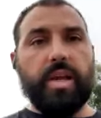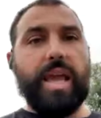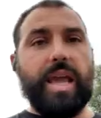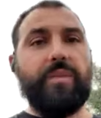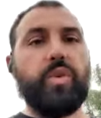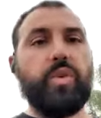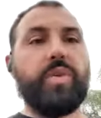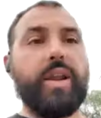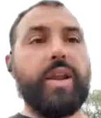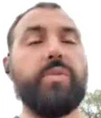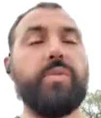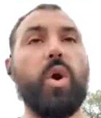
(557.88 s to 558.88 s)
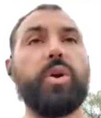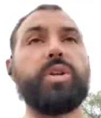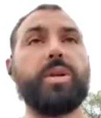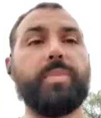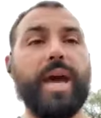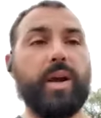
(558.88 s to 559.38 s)
you find yourself arching
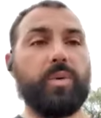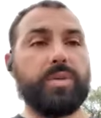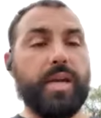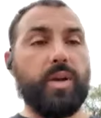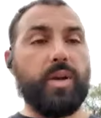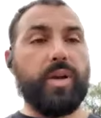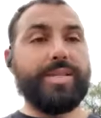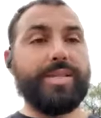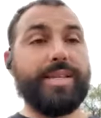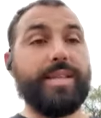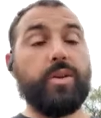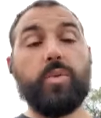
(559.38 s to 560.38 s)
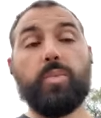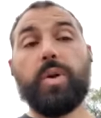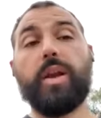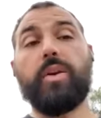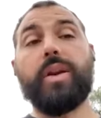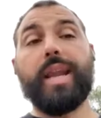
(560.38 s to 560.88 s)
backwards like crazy, then you probably
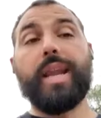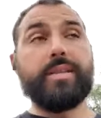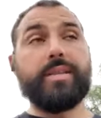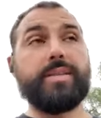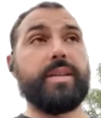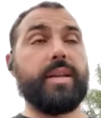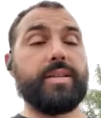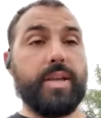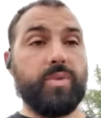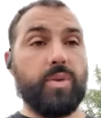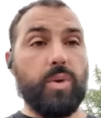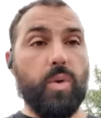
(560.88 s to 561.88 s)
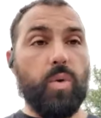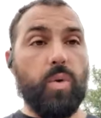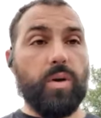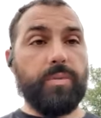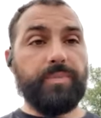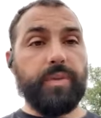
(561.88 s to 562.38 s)
are not staying tight through your core.
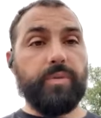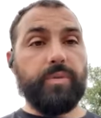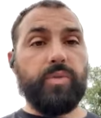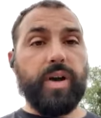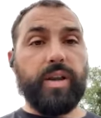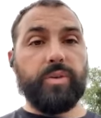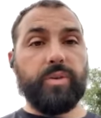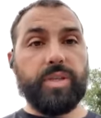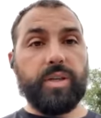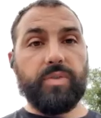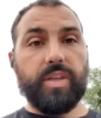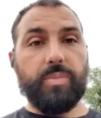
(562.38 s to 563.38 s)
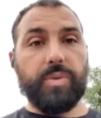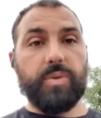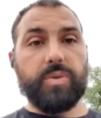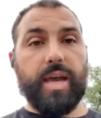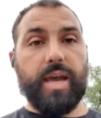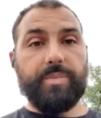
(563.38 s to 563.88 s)
If you find yourself keeping those
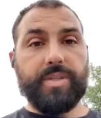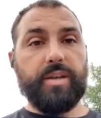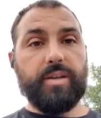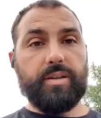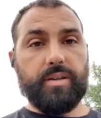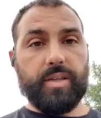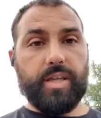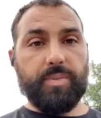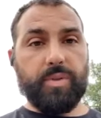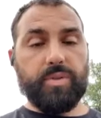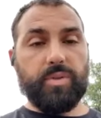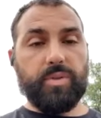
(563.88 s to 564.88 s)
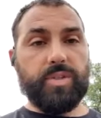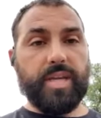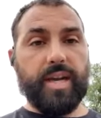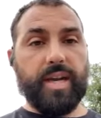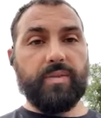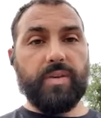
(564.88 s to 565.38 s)
abs in, keeping those glutes
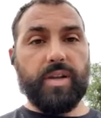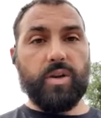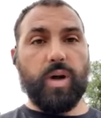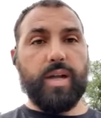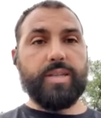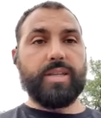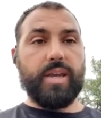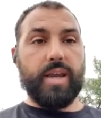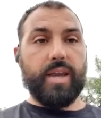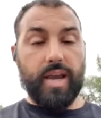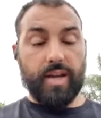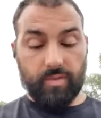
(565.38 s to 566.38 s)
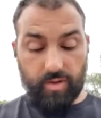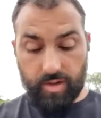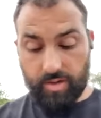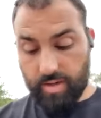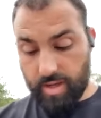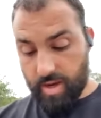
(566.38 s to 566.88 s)
activated, quads staying activated,
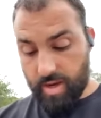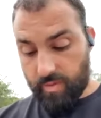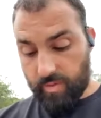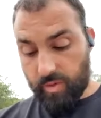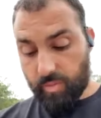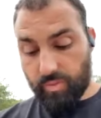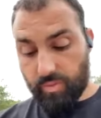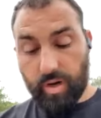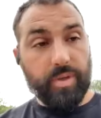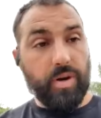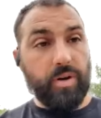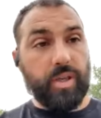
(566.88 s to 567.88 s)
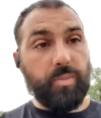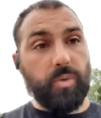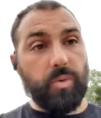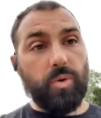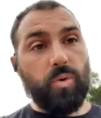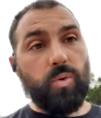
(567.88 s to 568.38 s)
then you probably are keeping your
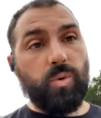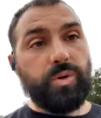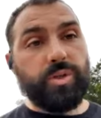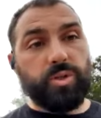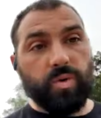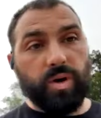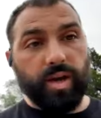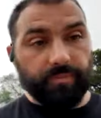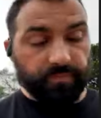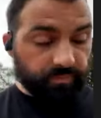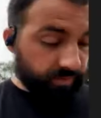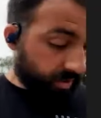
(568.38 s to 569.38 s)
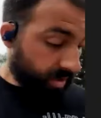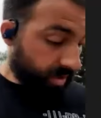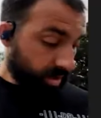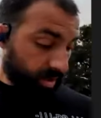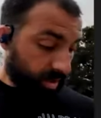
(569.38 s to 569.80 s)
core just right. So